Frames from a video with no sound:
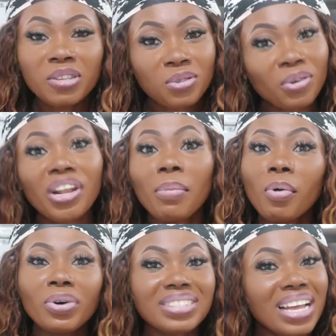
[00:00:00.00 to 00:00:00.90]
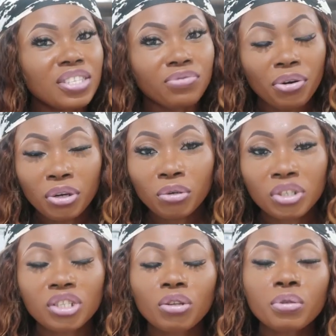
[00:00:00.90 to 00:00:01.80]
So lemon water is very
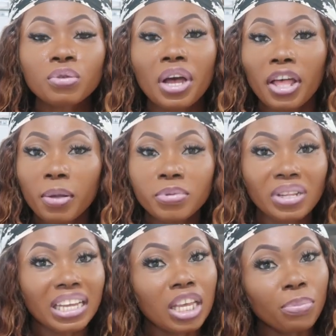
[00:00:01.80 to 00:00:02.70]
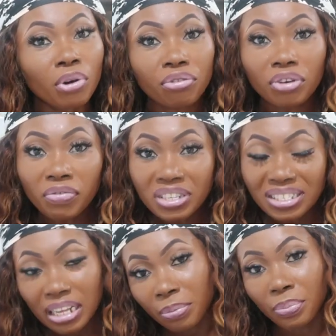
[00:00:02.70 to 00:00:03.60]
good. It also helps like keep your
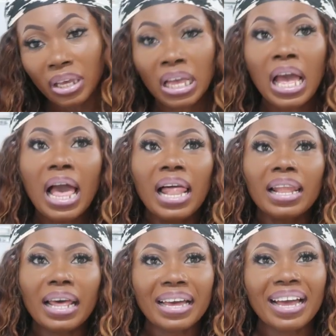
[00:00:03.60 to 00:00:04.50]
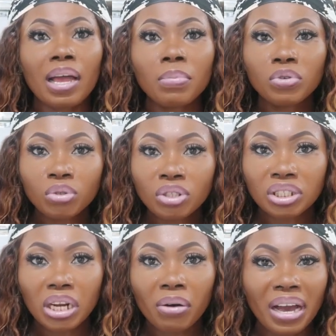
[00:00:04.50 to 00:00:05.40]
cravings at bay. Like I am
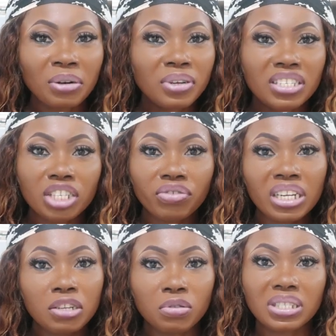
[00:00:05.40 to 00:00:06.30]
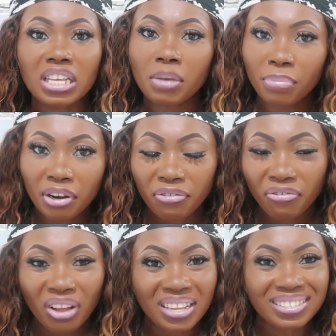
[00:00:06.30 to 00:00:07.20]
good now. I don't necessarily need to take
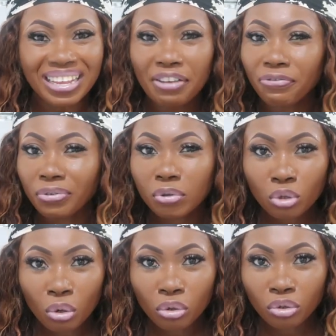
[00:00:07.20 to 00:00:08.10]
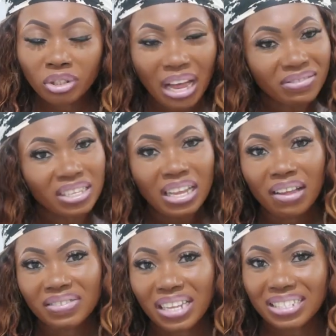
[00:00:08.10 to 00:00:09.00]
breakfast. I feel so good
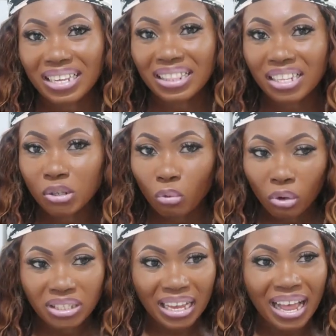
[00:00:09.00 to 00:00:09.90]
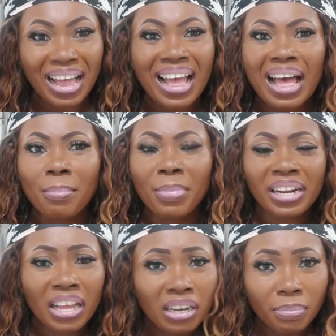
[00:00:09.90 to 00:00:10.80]
after taking this water. My
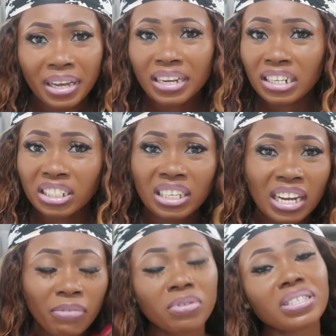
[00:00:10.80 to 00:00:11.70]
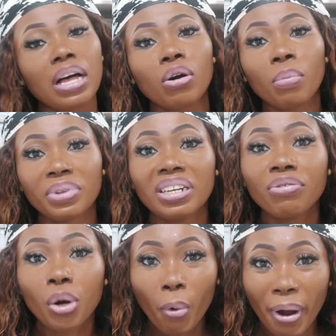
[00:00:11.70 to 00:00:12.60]
energy levels are up,
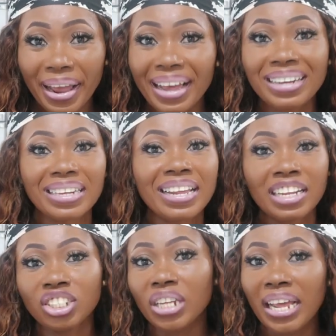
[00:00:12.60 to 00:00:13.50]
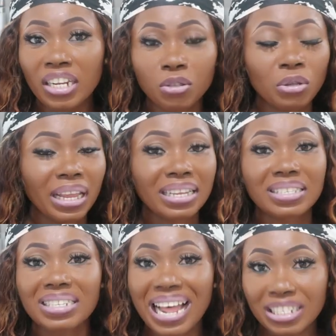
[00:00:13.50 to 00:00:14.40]
and required energy I need to like
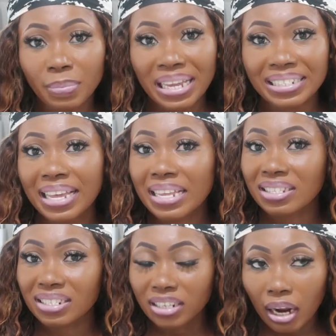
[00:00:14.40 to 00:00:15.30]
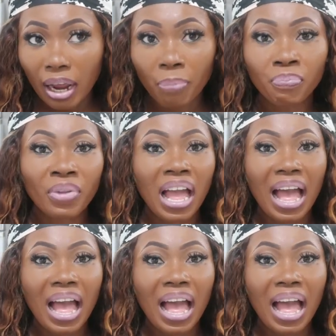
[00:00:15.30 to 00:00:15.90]
start my day is there.